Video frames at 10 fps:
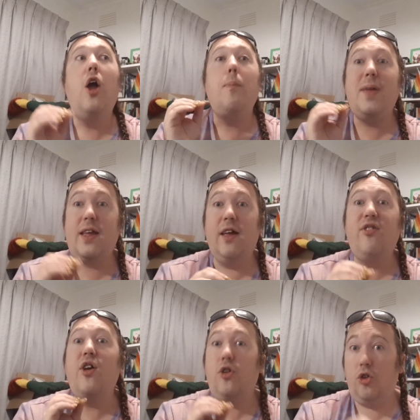
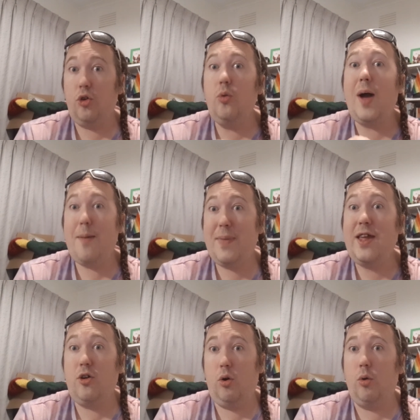because you are
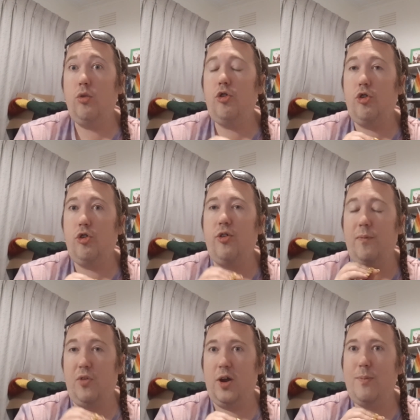being called to do some
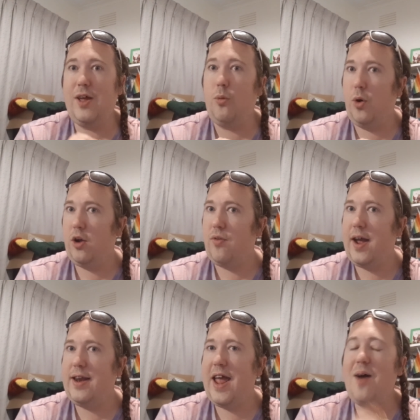very big work
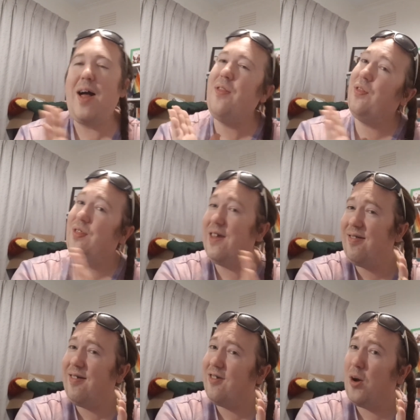right now, and
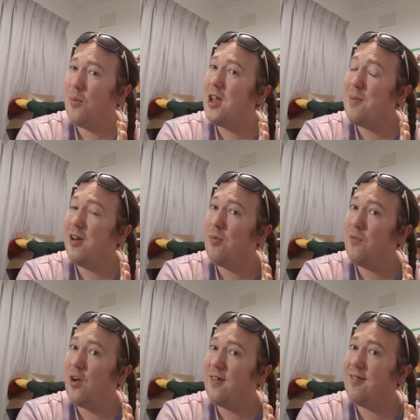this is not what you're meant to be
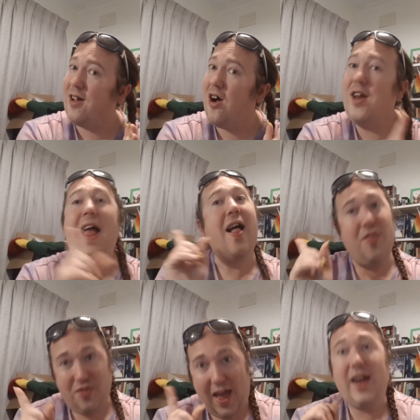focusing on.
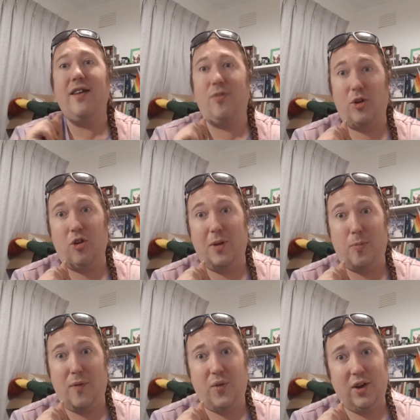That is what you're meant to
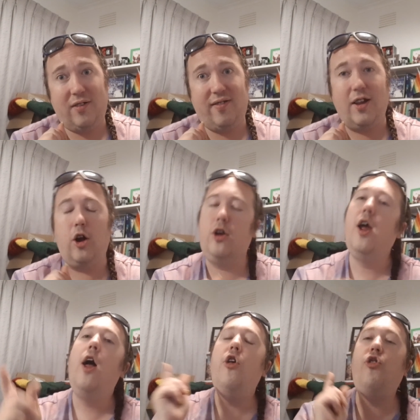be focusing on.
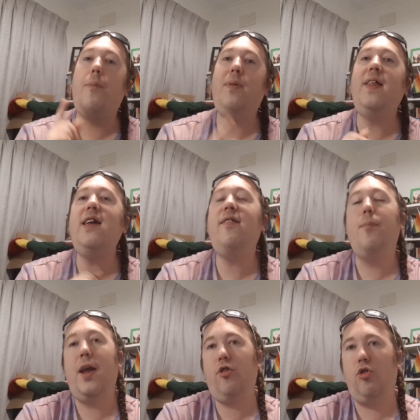So please
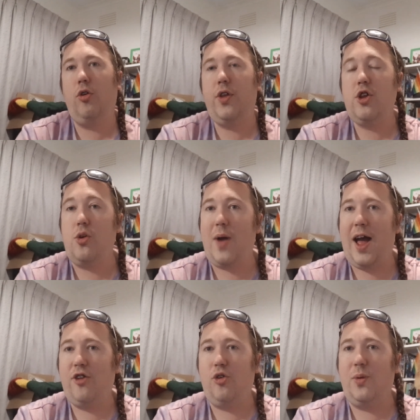make sure that you
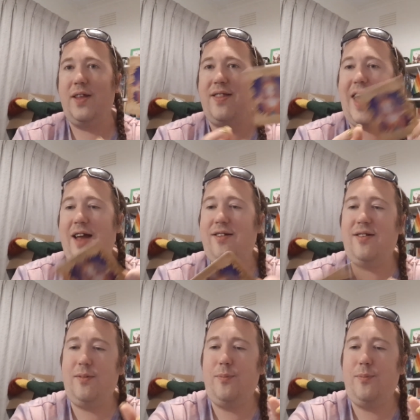are doing that.